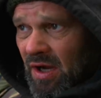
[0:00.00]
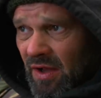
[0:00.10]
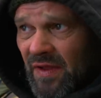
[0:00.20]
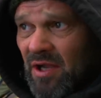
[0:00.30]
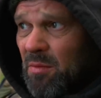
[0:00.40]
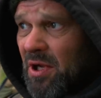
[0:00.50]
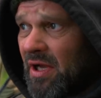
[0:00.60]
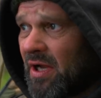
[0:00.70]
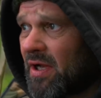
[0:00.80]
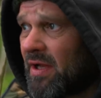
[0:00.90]
I think I'm
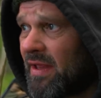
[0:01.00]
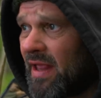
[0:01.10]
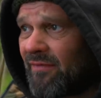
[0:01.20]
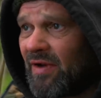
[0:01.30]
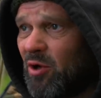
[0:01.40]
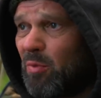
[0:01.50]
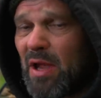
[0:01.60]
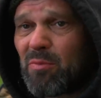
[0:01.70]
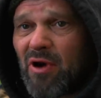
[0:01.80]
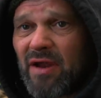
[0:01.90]
gonna have a little
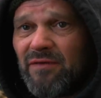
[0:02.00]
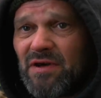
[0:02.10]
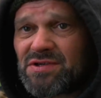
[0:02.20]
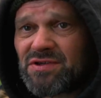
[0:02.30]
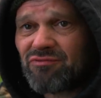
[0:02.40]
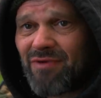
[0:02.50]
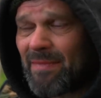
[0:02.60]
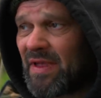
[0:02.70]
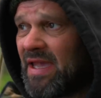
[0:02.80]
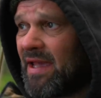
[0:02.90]
bit of breakfast, wrap
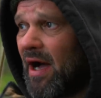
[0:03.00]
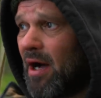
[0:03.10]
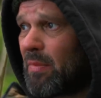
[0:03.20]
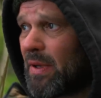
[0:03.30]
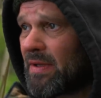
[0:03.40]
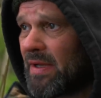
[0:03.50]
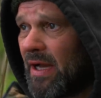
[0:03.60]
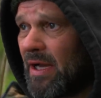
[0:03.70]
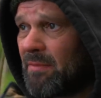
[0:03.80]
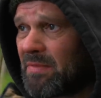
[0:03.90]
the kit up,
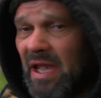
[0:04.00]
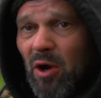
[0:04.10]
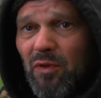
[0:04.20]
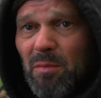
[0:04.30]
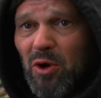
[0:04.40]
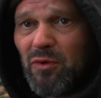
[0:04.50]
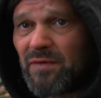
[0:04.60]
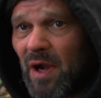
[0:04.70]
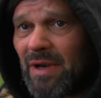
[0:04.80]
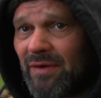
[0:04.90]
get on the move,
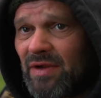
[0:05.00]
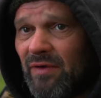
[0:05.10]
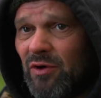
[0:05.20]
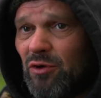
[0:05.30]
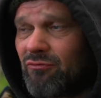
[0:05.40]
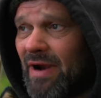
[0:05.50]
go and have another look